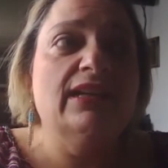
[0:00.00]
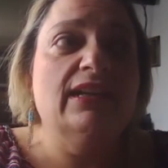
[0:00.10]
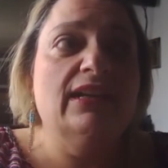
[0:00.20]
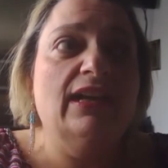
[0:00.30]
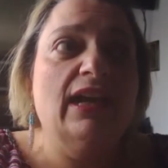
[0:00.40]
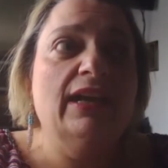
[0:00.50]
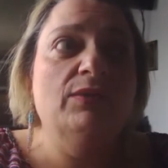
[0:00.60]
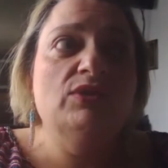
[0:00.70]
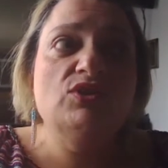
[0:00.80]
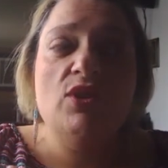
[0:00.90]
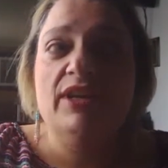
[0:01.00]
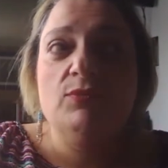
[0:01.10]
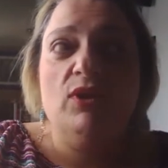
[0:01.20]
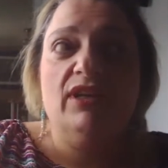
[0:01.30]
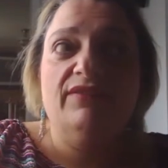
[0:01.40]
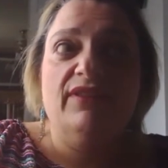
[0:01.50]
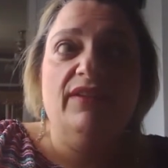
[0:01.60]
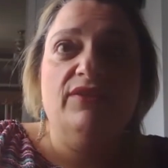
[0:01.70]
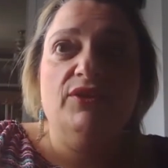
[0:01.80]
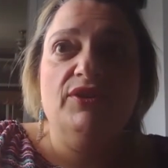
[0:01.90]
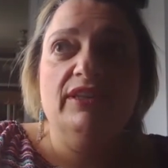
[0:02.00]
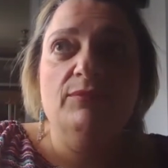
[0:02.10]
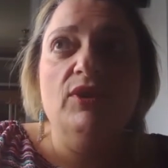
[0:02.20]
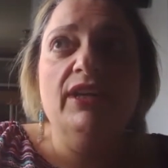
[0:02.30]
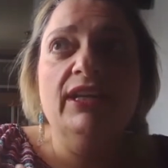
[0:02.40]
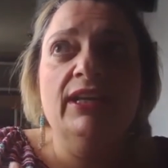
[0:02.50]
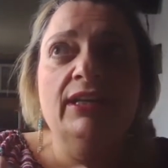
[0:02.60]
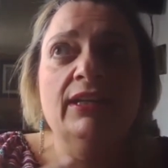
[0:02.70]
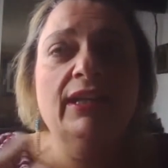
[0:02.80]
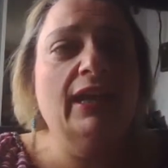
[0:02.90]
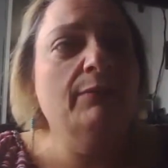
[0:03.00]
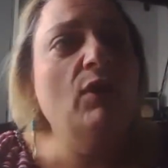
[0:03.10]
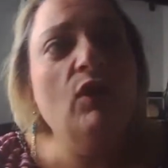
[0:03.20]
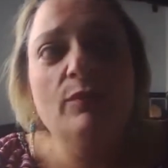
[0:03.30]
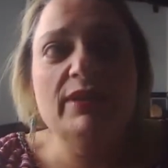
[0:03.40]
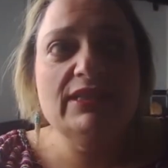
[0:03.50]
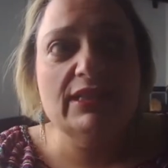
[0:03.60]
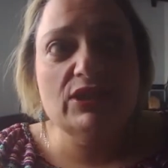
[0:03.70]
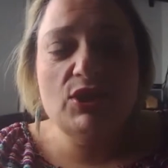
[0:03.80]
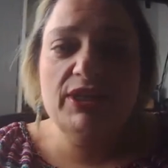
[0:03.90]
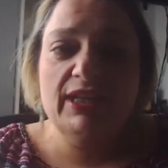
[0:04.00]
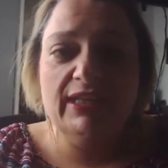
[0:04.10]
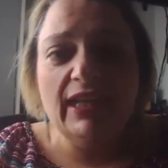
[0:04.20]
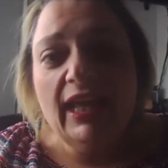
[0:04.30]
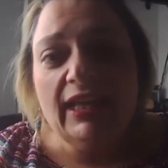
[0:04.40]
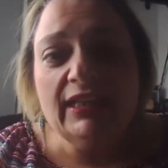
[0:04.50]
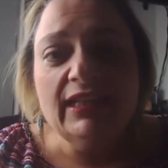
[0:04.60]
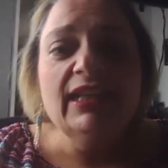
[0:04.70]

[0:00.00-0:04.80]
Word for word: I started work at 5:30 in the morning, came home at 6:30 at night,